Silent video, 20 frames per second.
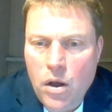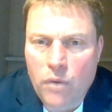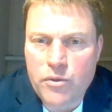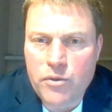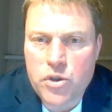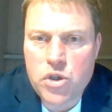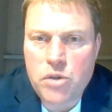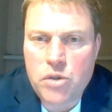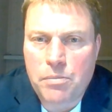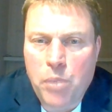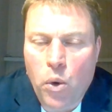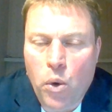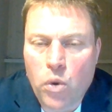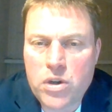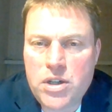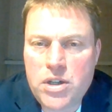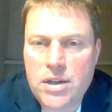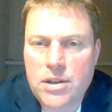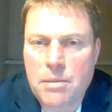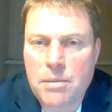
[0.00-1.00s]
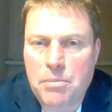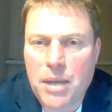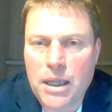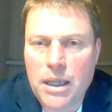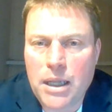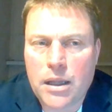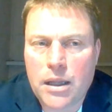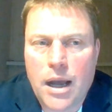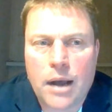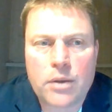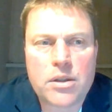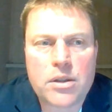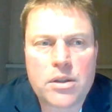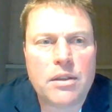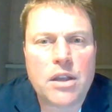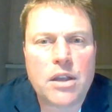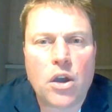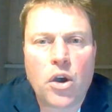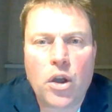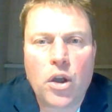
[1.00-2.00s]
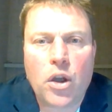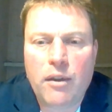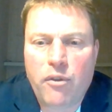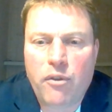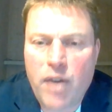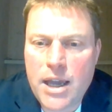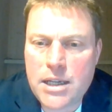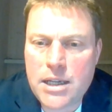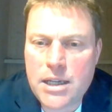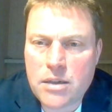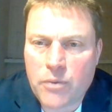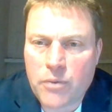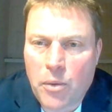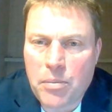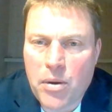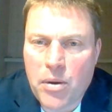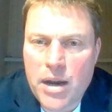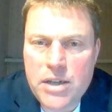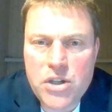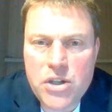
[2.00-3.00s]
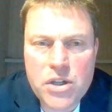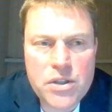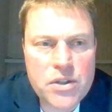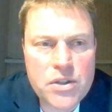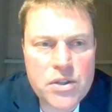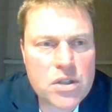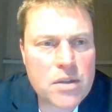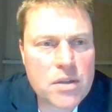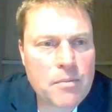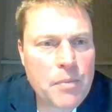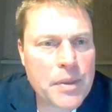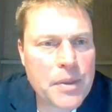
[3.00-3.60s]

supporting the build out and the early phase of operations.